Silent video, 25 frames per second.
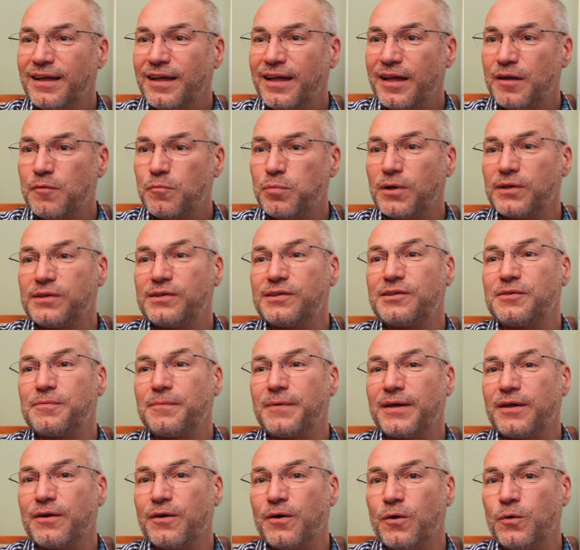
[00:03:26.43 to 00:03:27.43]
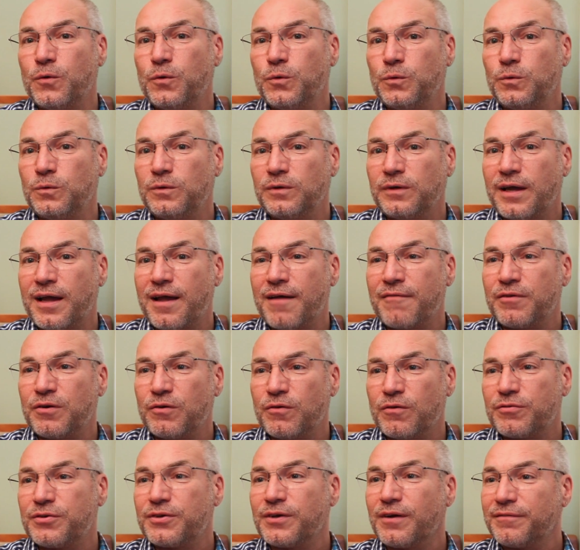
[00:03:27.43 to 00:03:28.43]
And plus, it's my own avenue
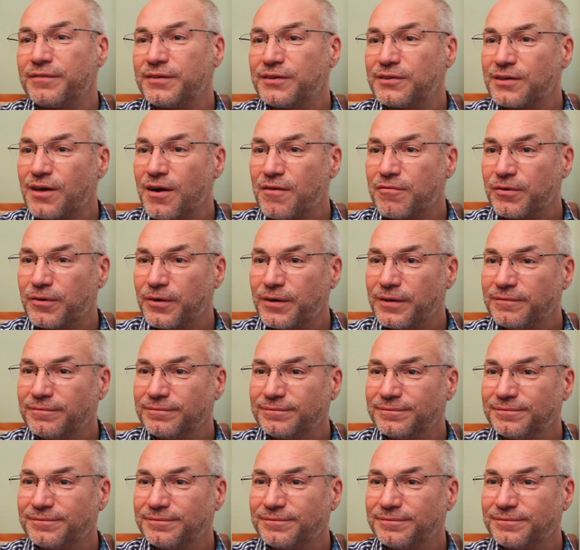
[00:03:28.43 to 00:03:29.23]
of self-discovery.